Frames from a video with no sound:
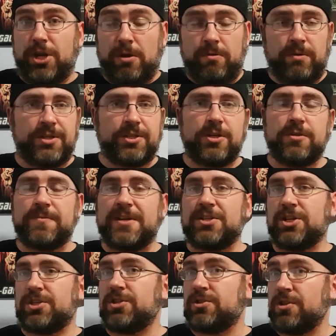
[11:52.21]
excuse me,
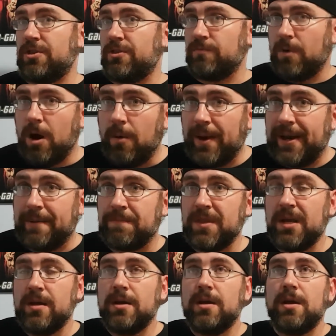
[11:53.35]
just as a throw in
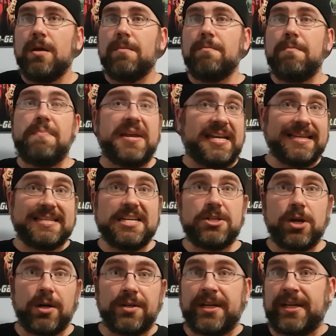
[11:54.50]
because he's
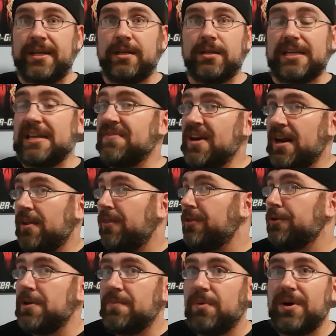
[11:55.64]
hard to kill. Even at a
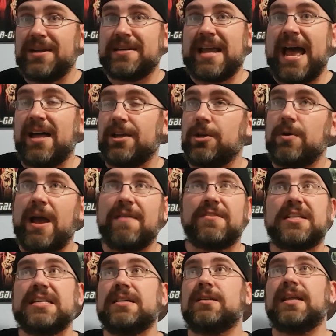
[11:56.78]
30 point dial, you have to
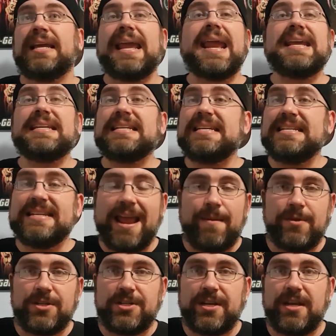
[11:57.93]
deal like 18
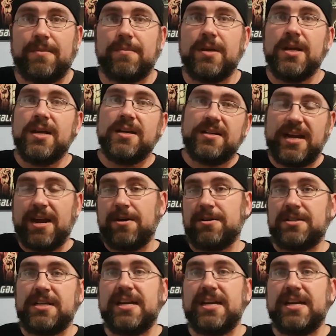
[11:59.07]
damage to him to guarantee it,